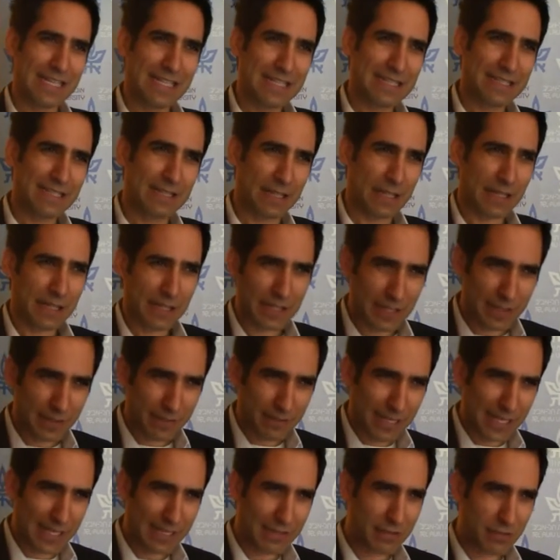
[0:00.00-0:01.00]
There are
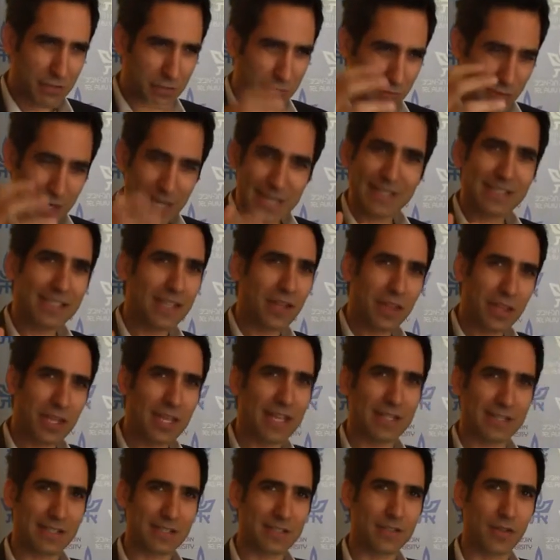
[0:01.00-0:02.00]
like crazy
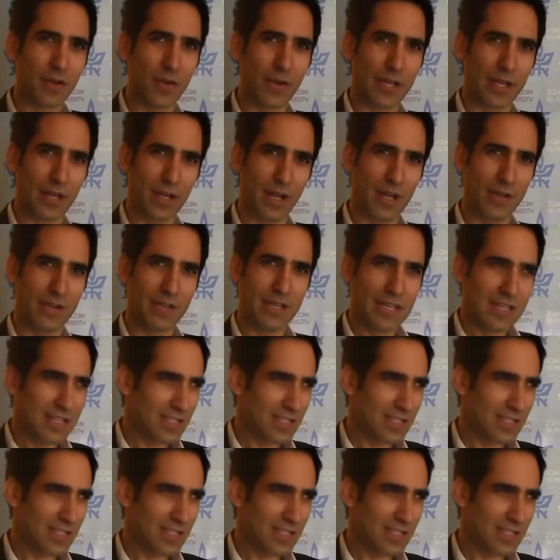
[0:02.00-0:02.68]
things going on.